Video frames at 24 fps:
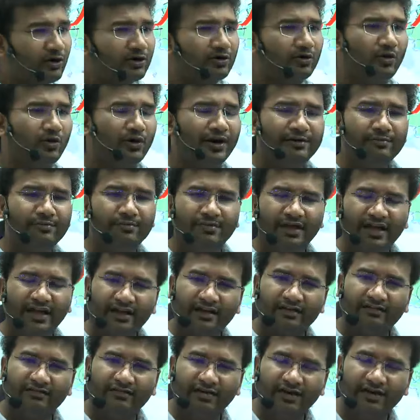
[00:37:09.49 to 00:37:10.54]
go and make a
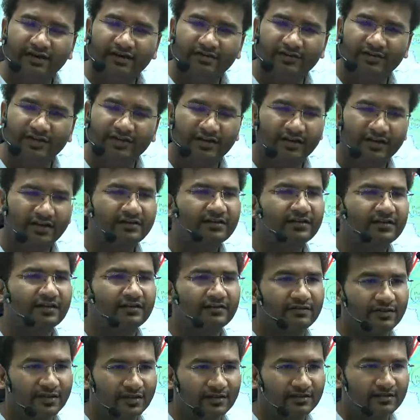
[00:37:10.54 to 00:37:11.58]
treaty with another
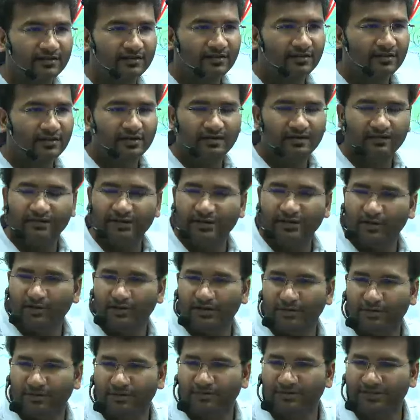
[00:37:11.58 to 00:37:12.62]
country without the
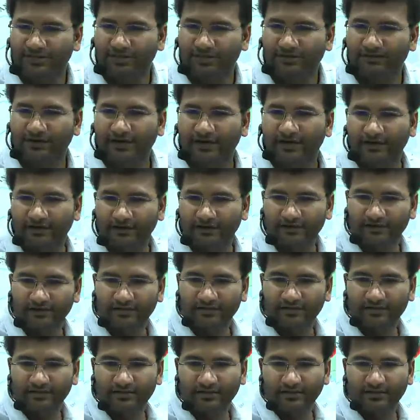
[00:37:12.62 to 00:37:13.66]
permission of India.
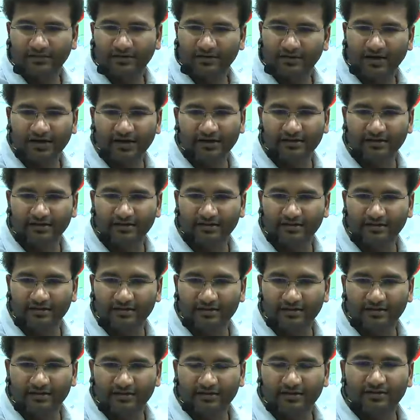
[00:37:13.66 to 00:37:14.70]
Right?
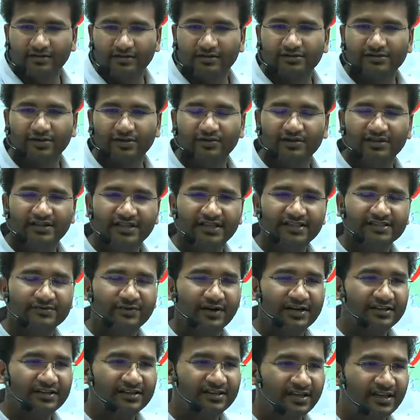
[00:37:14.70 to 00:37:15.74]
So these were
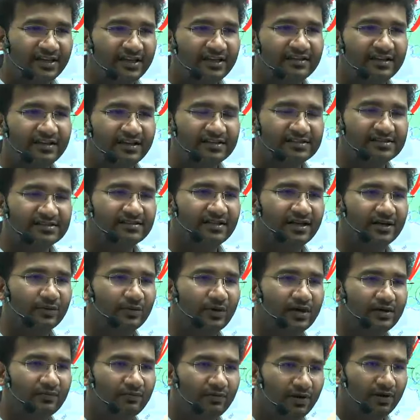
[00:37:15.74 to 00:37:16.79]
three things that
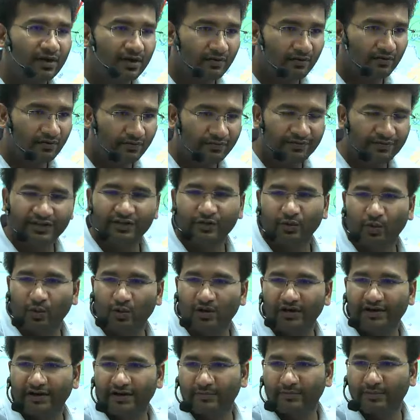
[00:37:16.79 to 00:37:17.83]
were
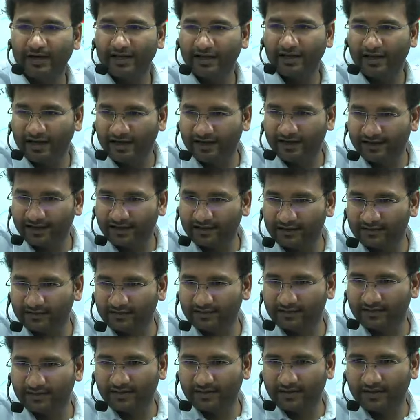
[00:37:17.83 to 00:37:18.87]
withholded by India,
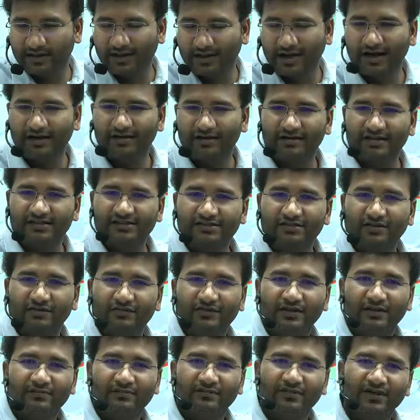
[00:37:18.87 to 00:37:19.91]
and rest of
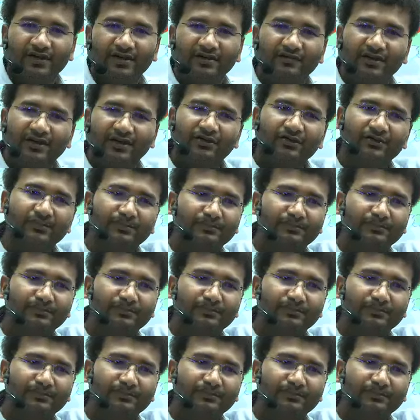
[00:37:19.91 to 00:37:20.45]
them were given to